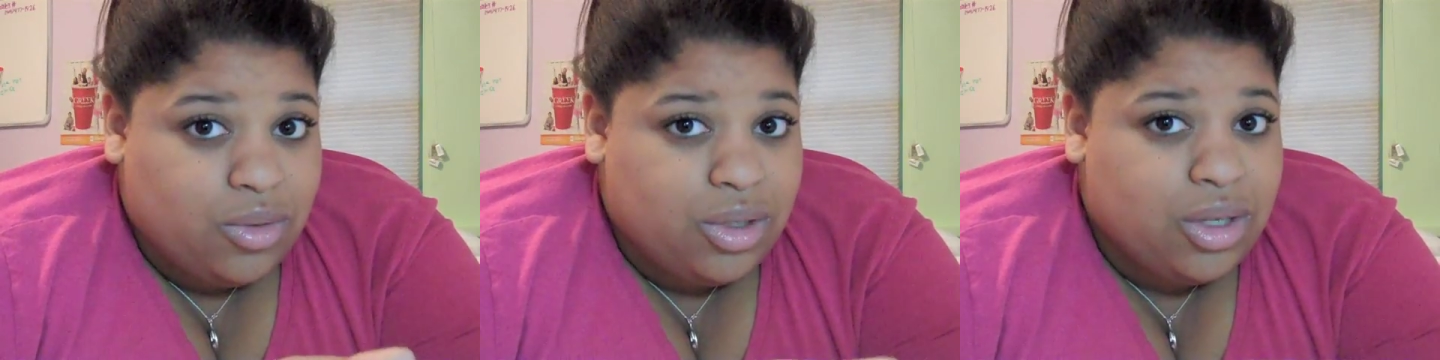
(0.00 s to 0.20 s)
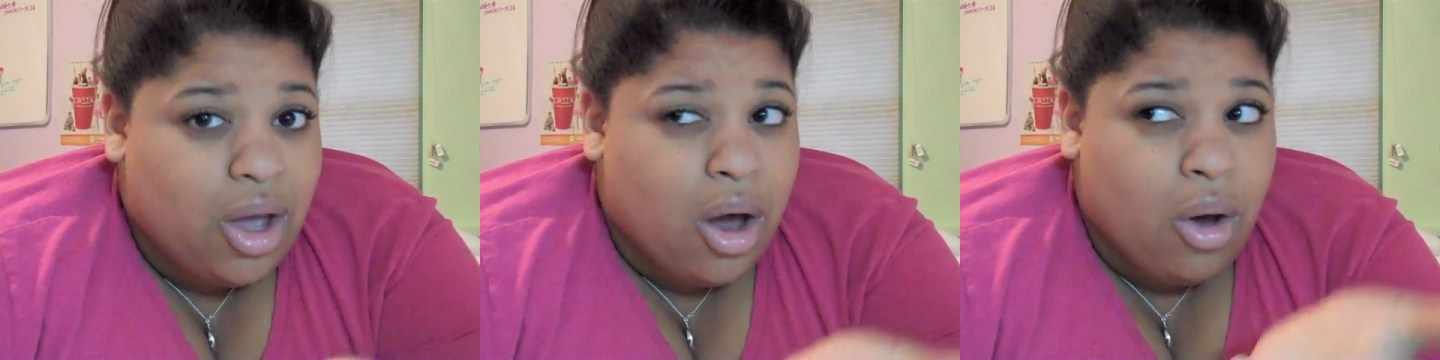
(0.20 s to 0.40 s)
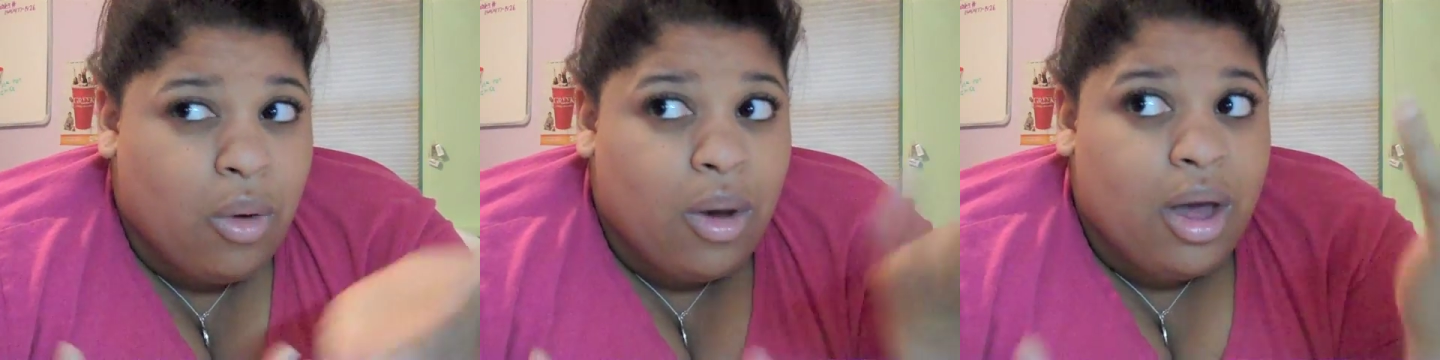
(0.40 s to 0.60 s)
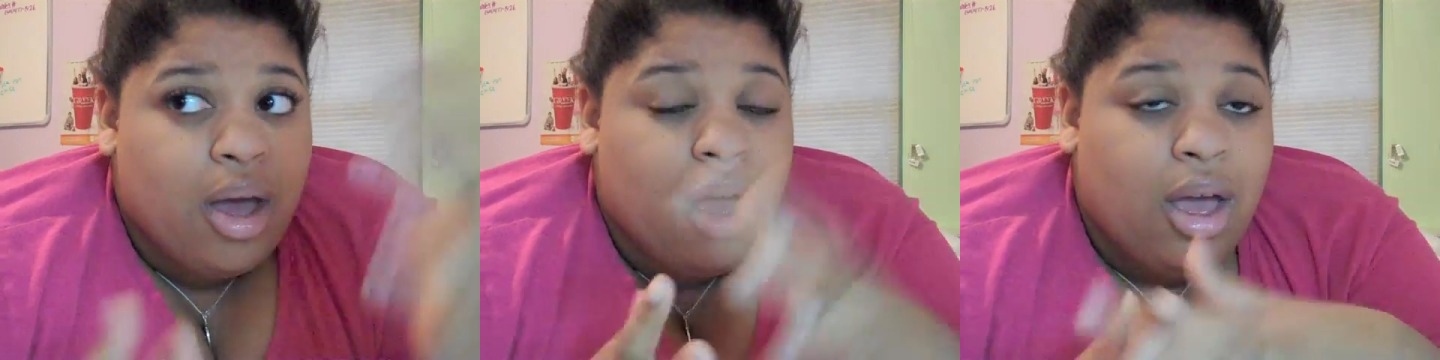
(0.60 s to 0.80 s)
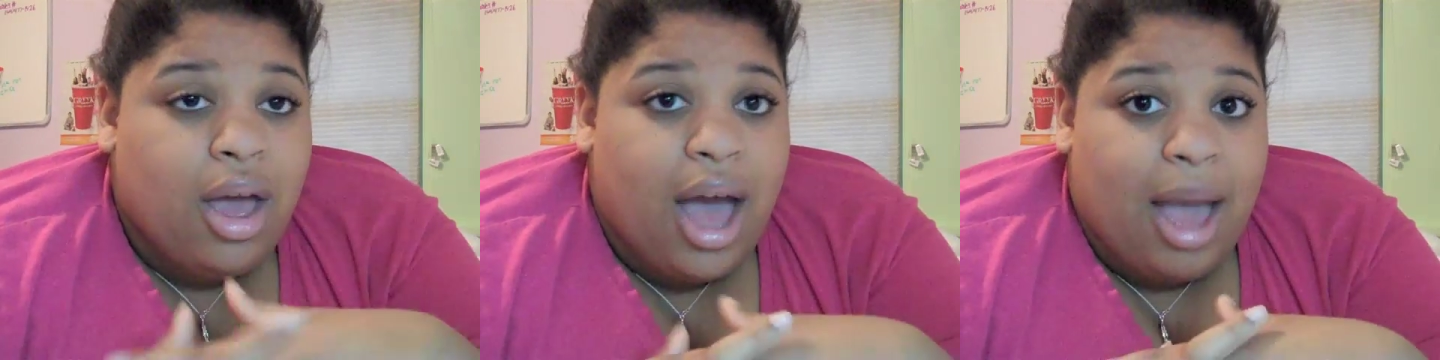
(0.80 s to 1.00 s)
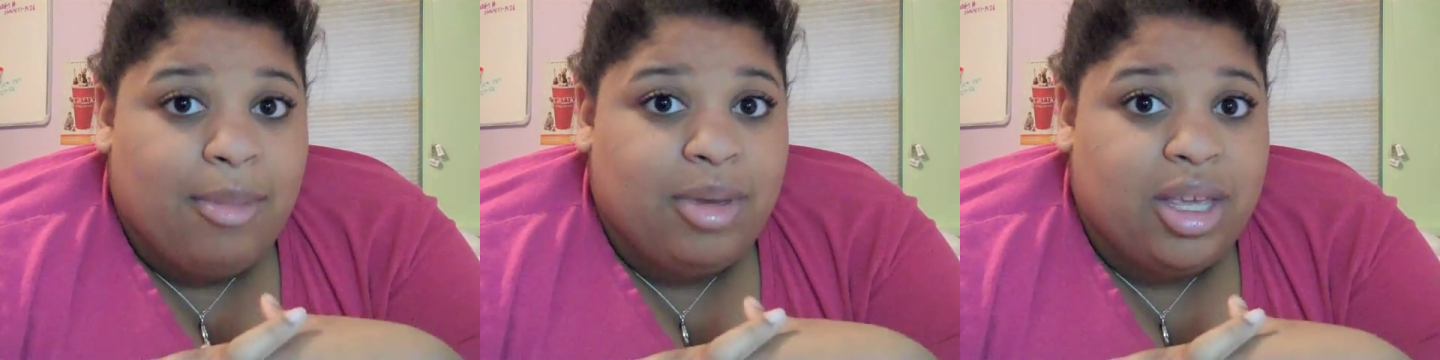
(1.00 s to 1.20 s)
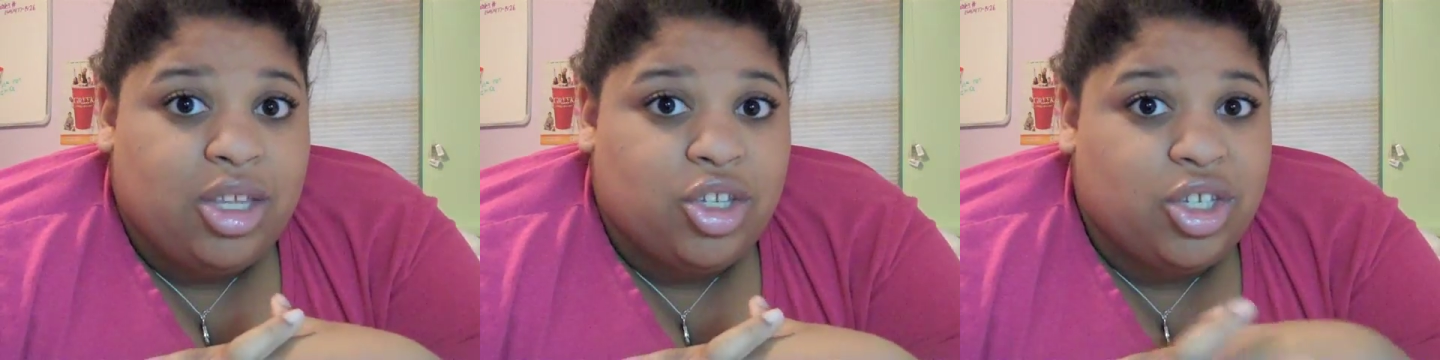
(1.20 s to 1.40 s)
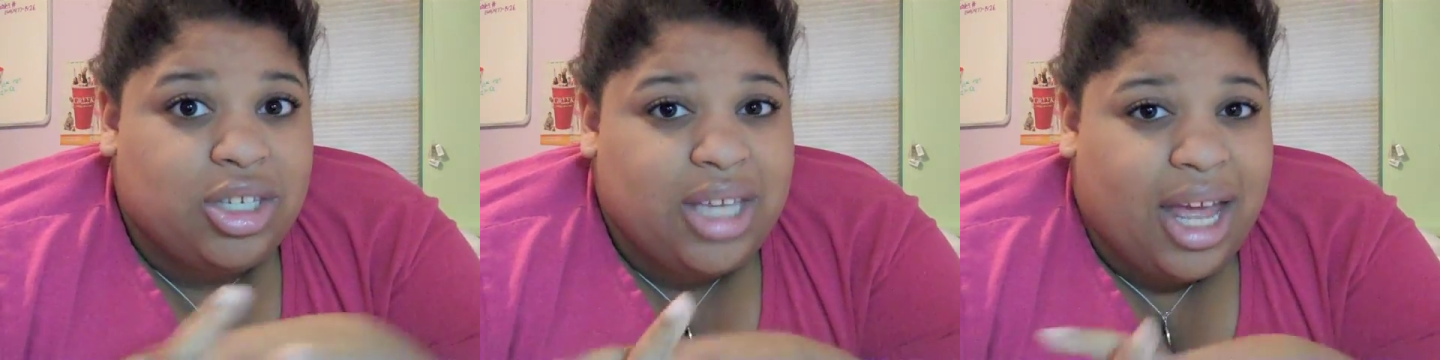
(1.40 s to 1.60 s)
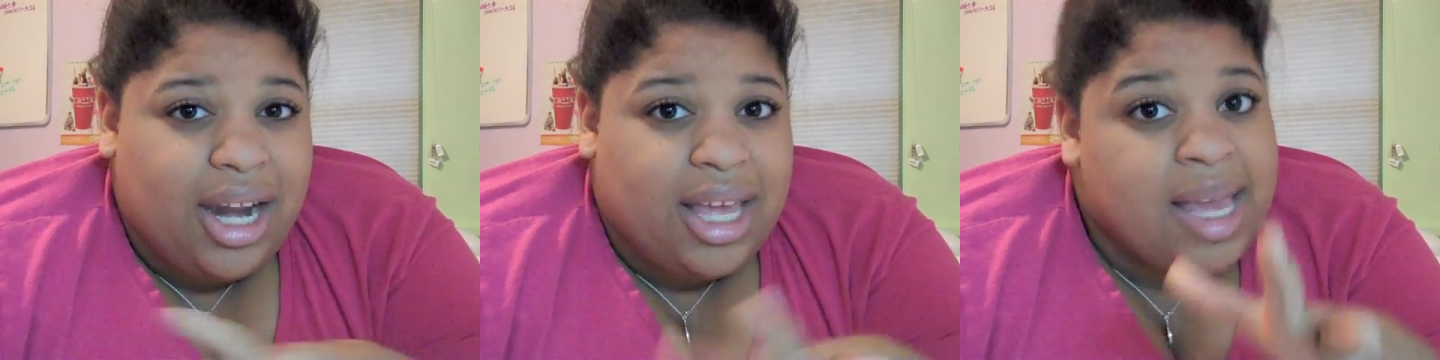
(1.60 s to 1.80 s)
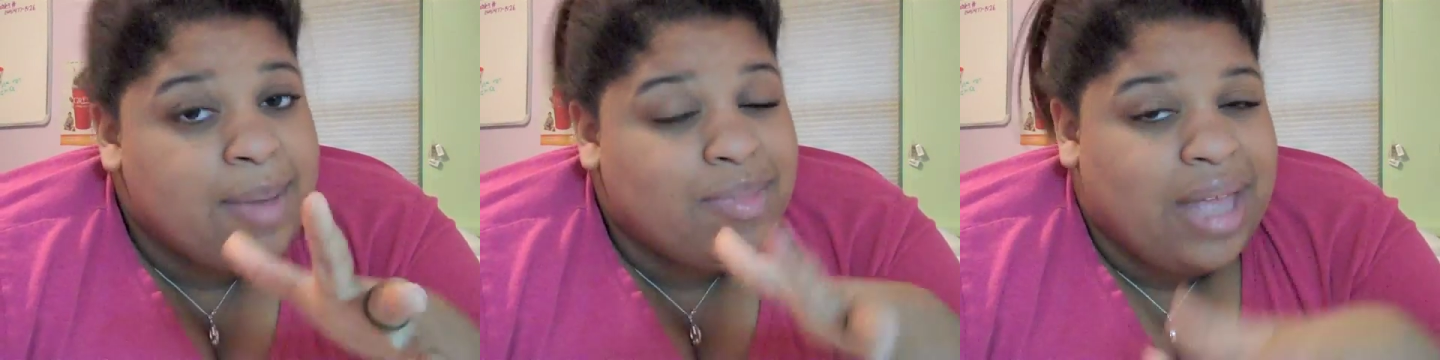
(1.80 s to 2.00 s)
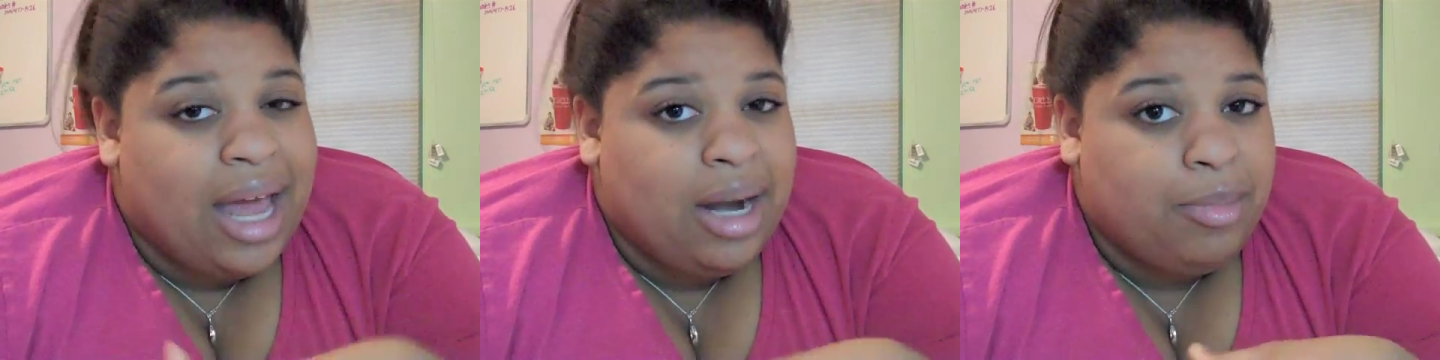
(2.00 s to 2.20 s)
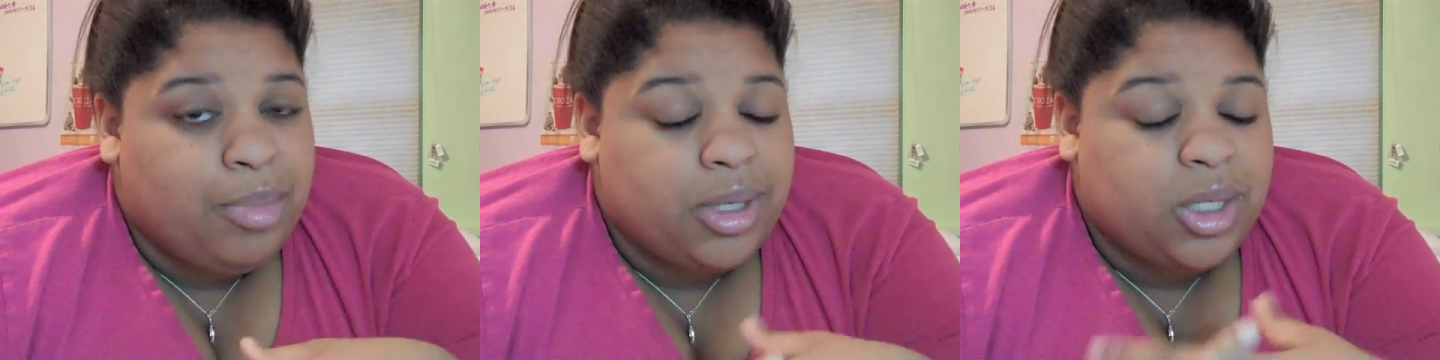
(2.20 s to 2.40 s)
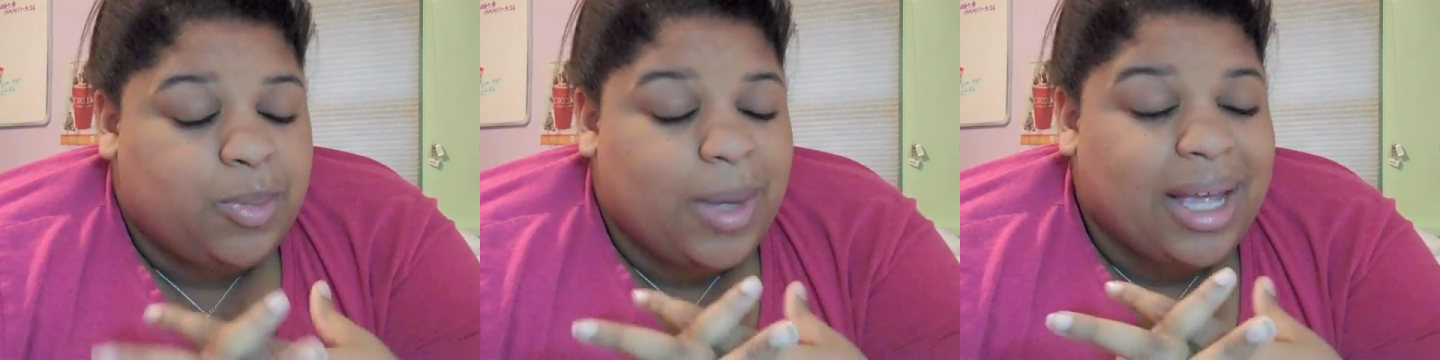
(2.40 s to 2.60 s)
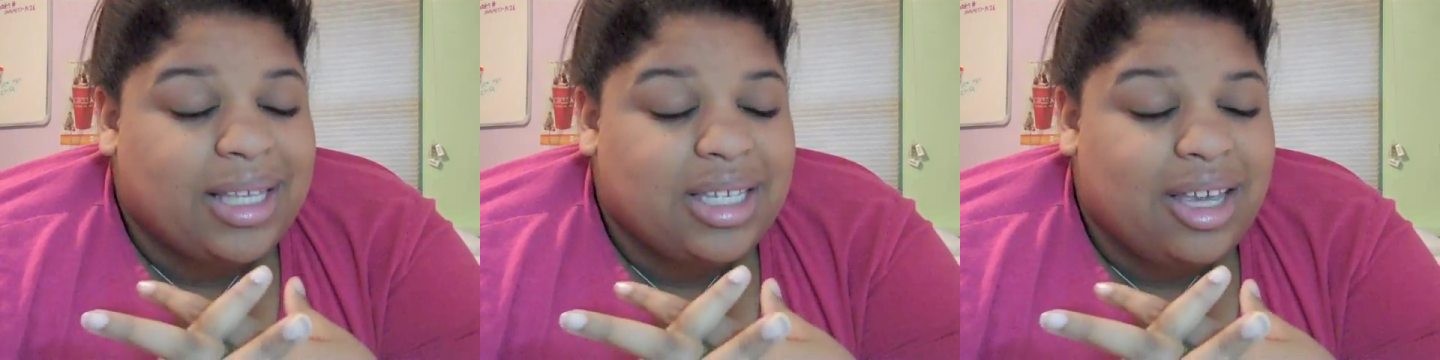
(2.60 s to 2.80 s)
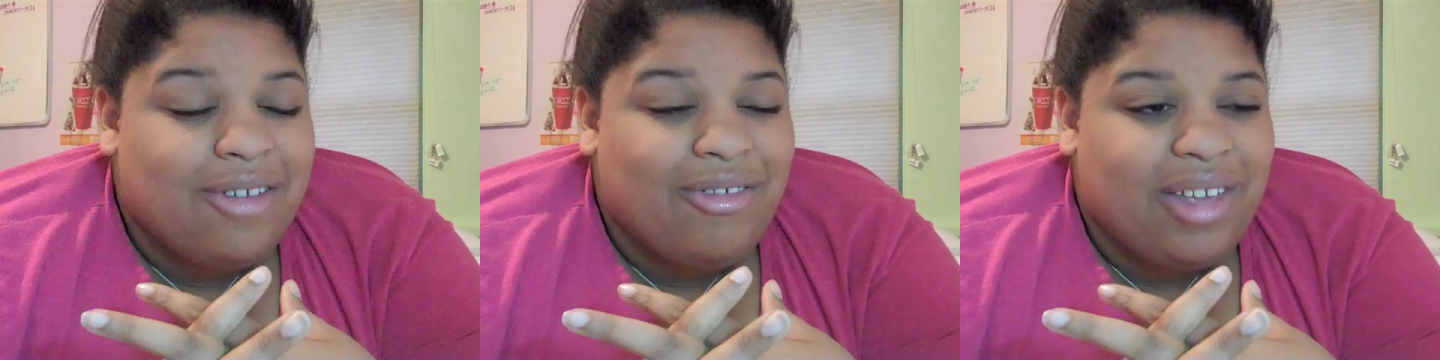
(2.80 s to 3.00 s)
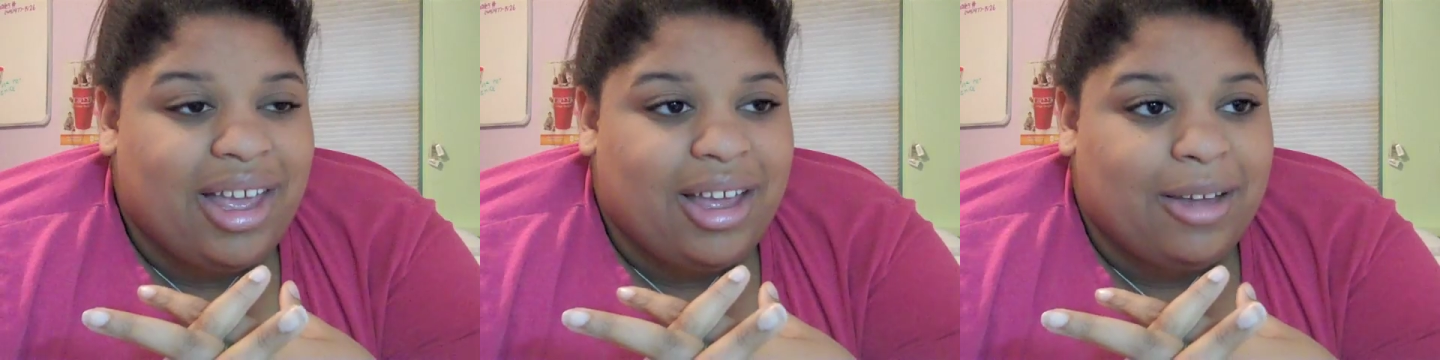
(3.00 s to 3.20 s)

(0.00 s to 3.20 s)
So, I mean, just kind of keep that in perspective.